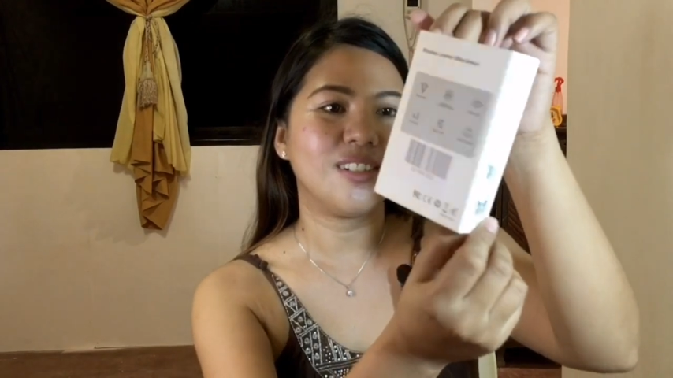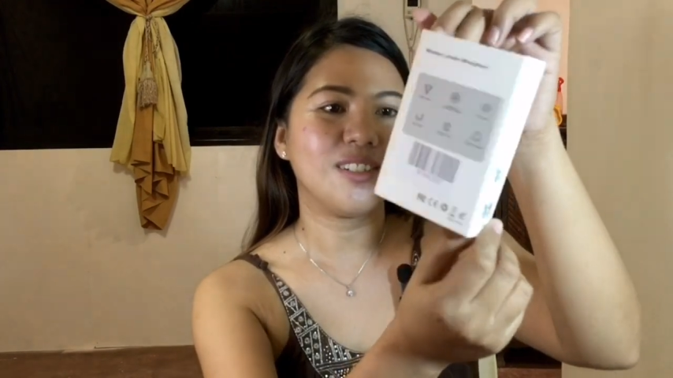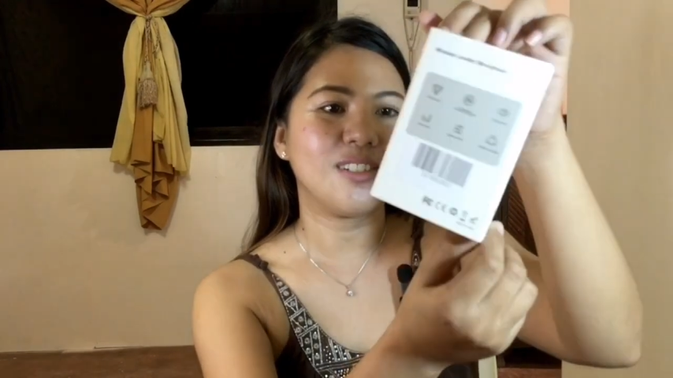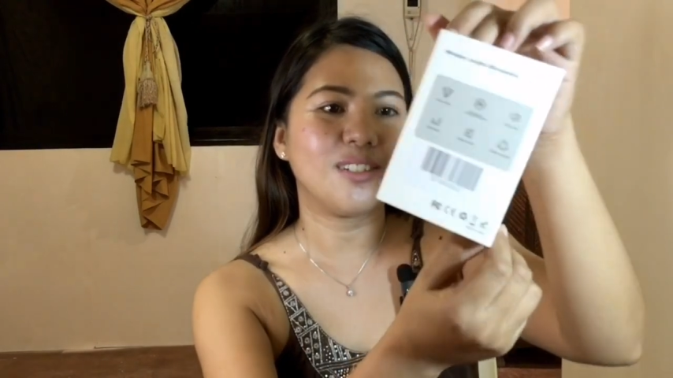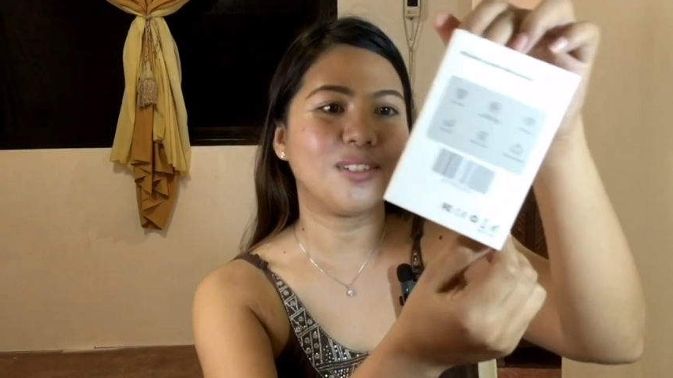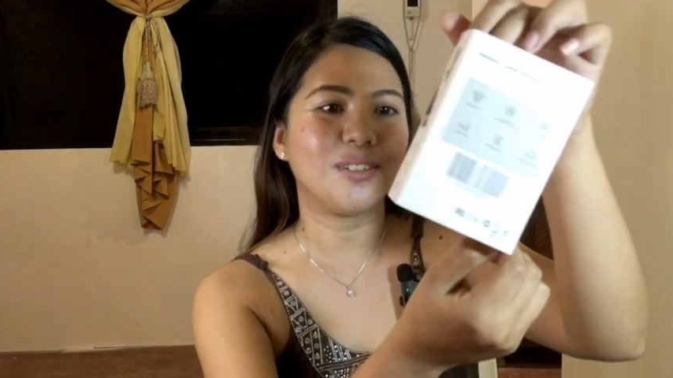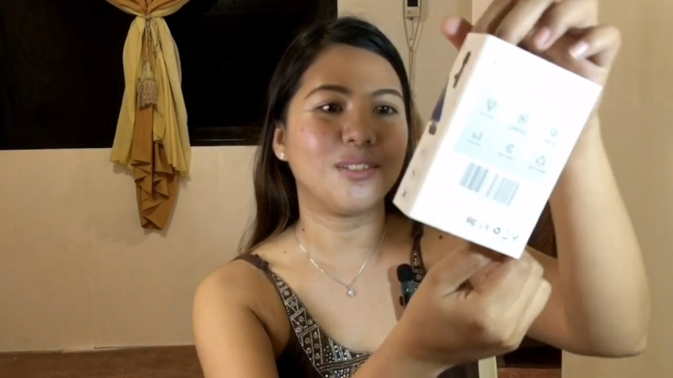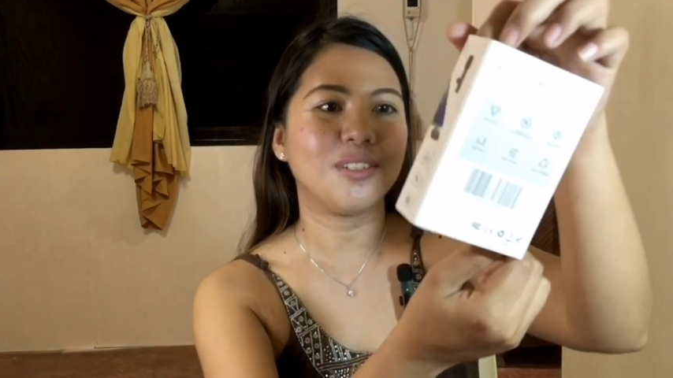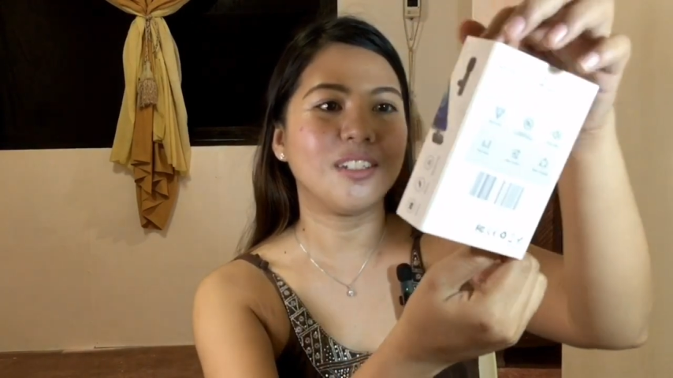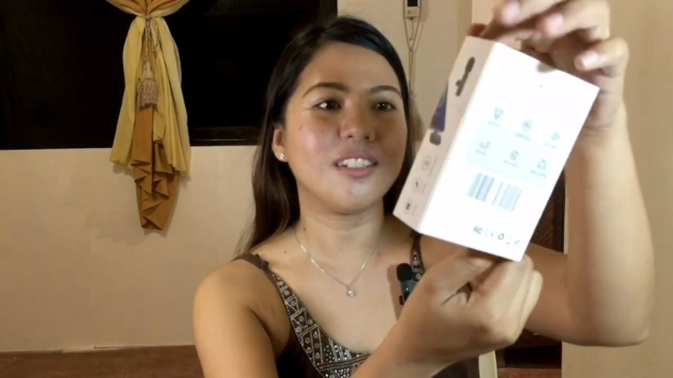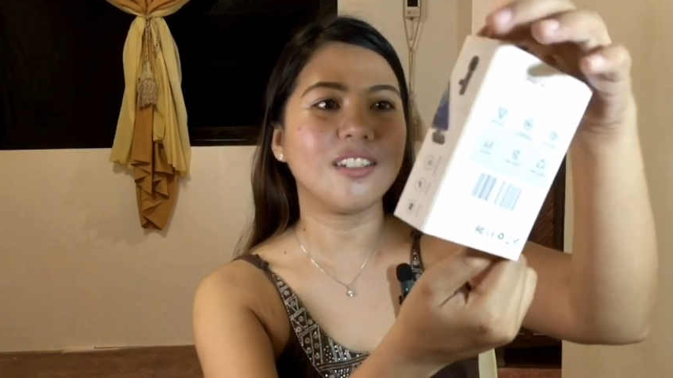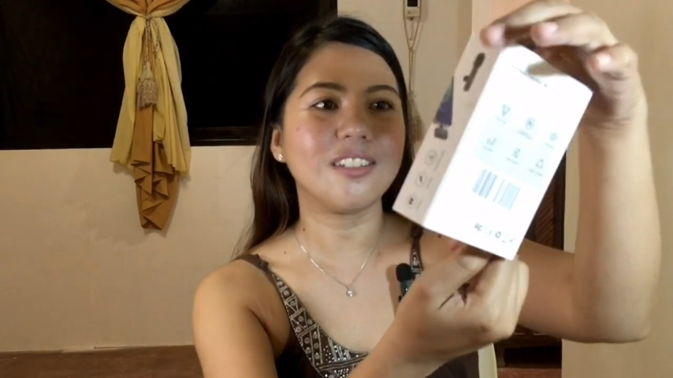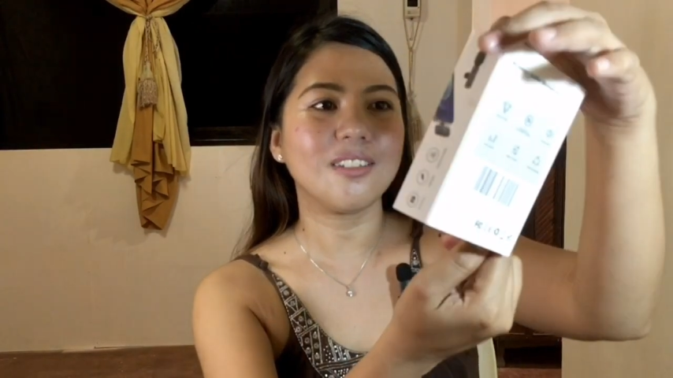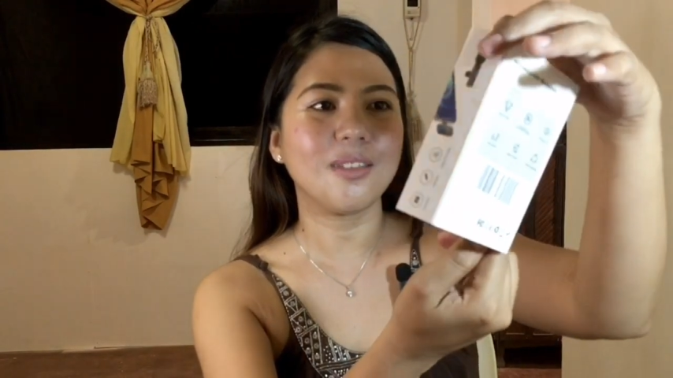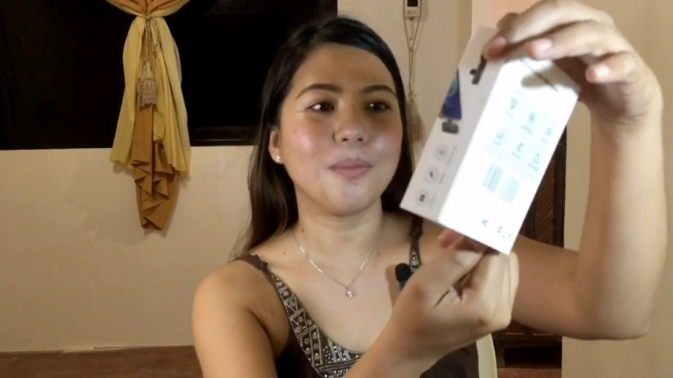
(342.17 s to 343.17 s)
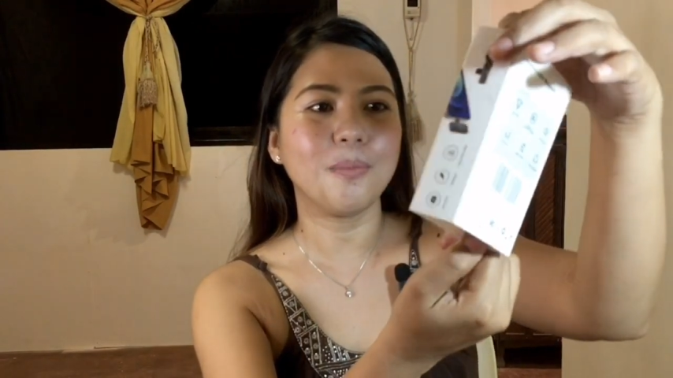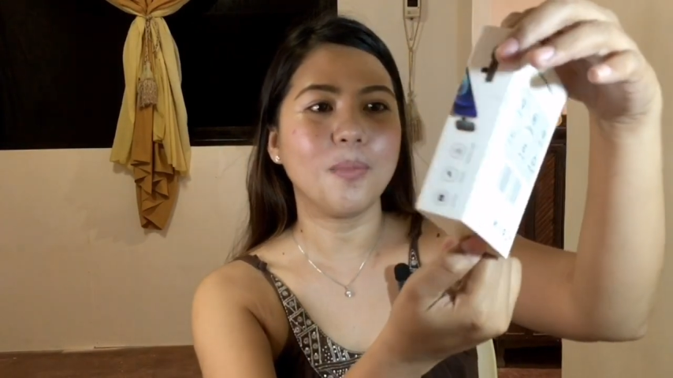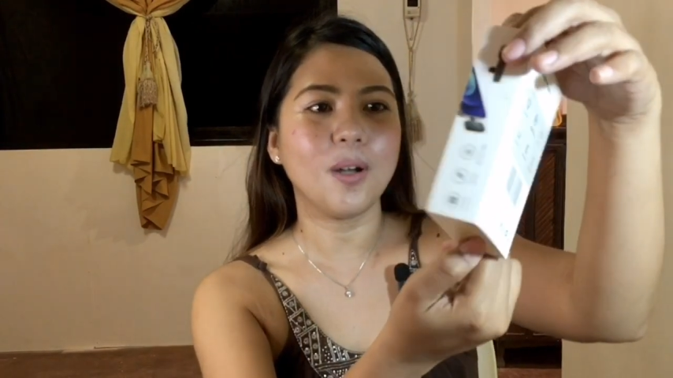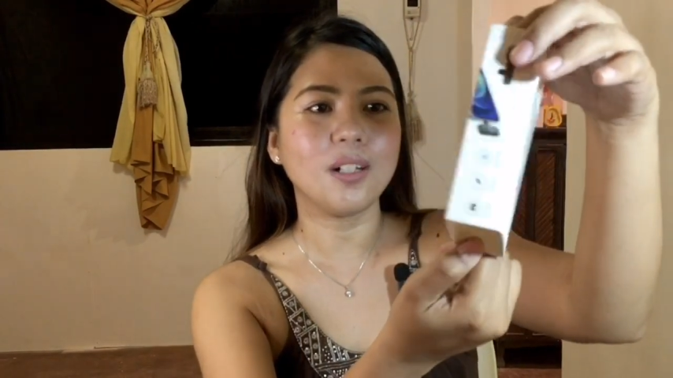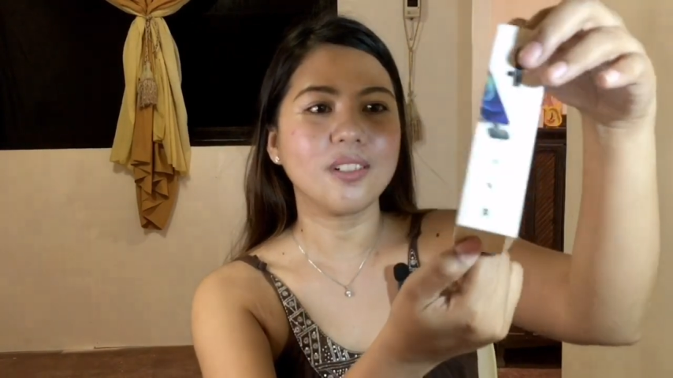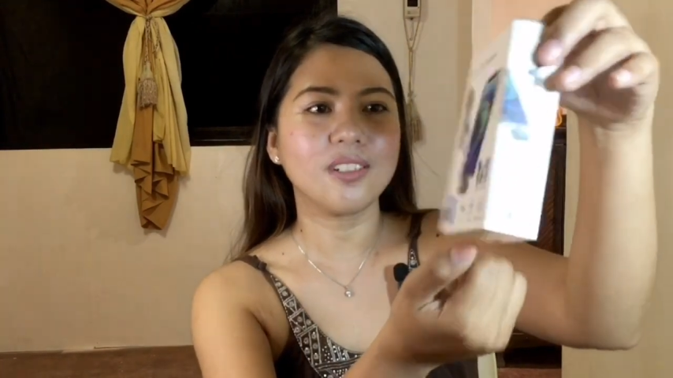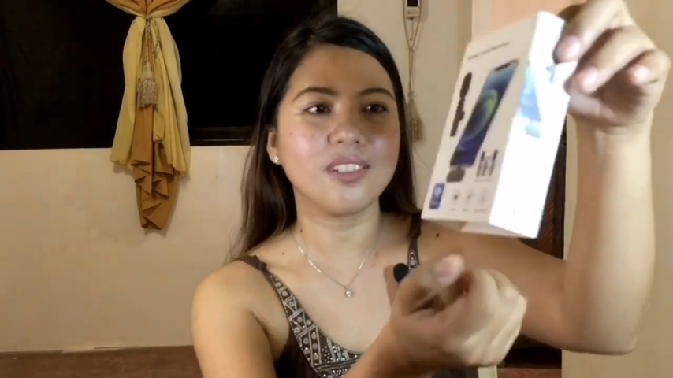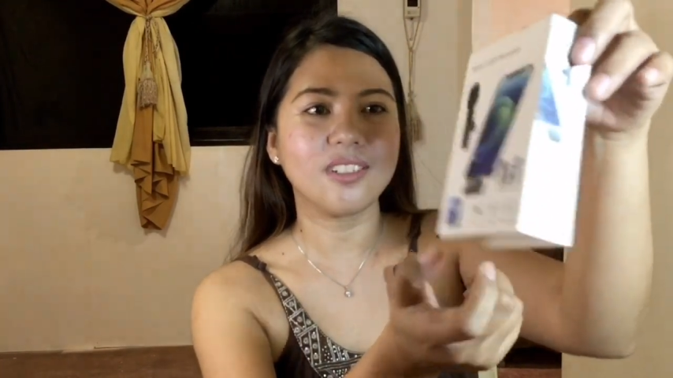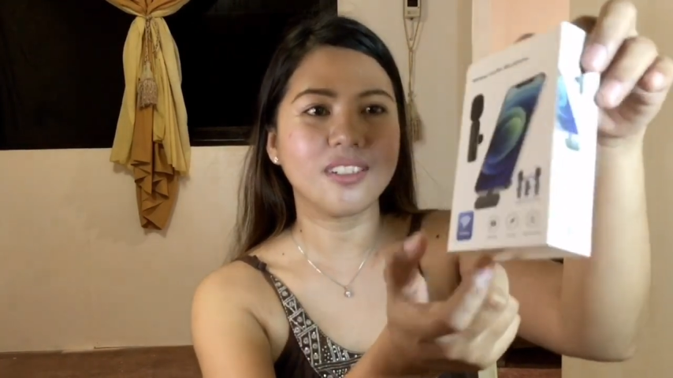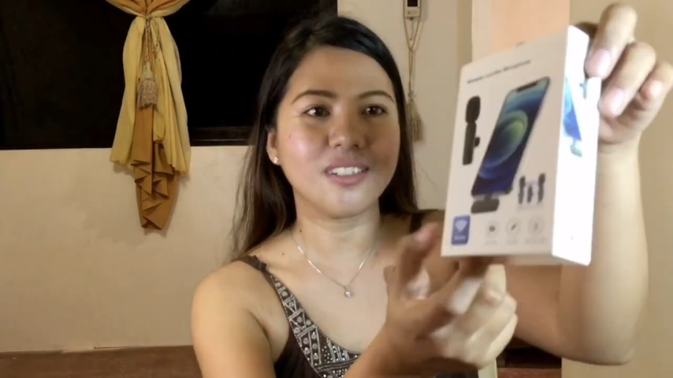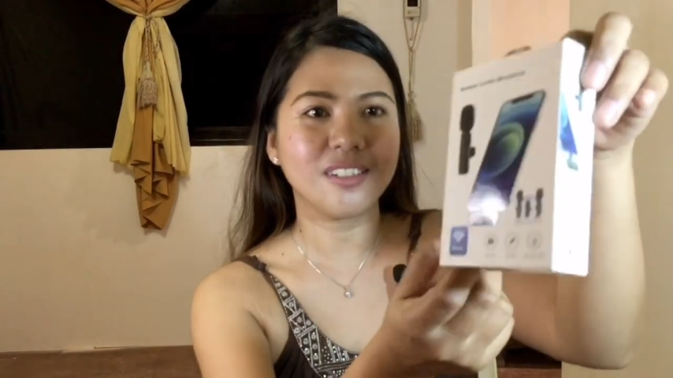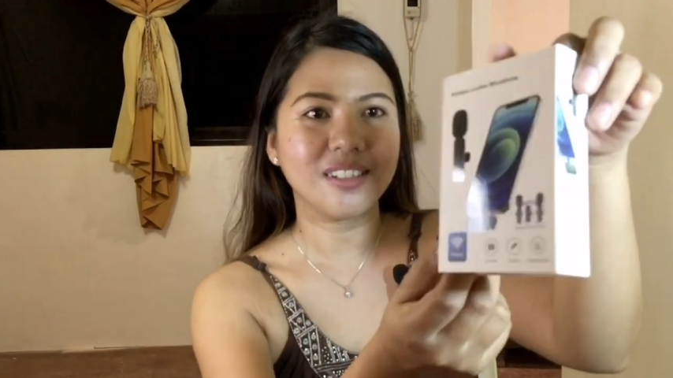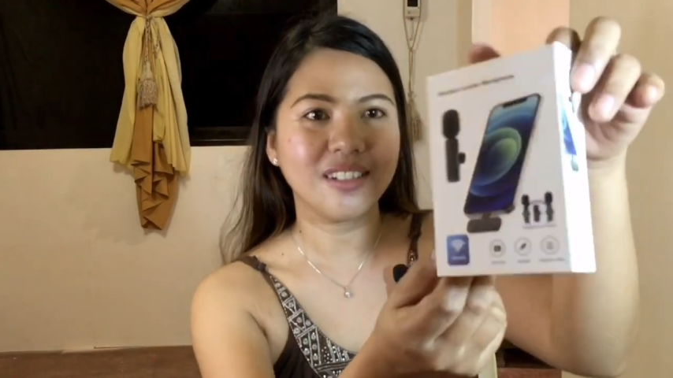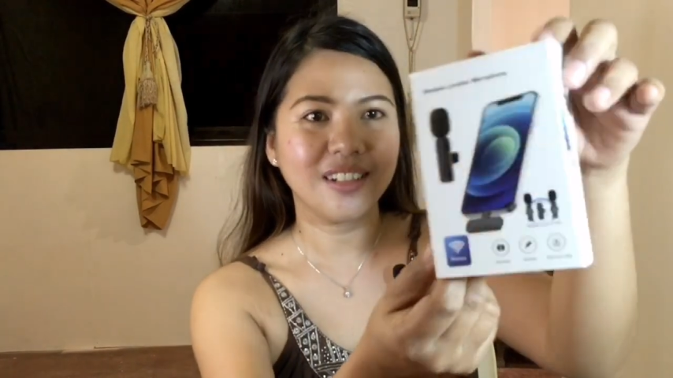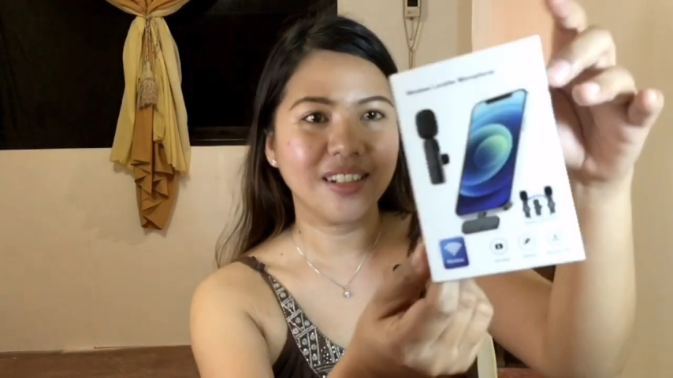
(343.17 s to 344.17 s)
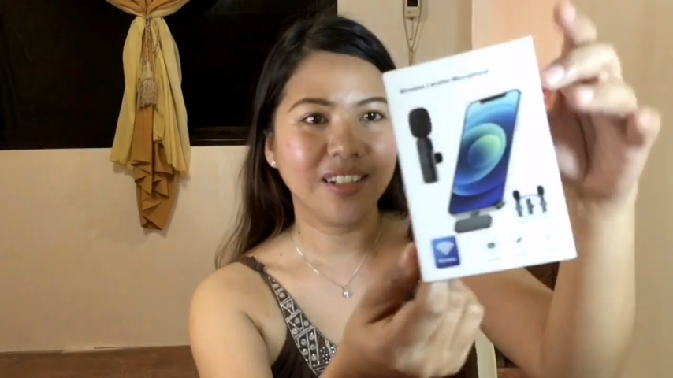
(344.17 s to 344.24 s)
So this is the box.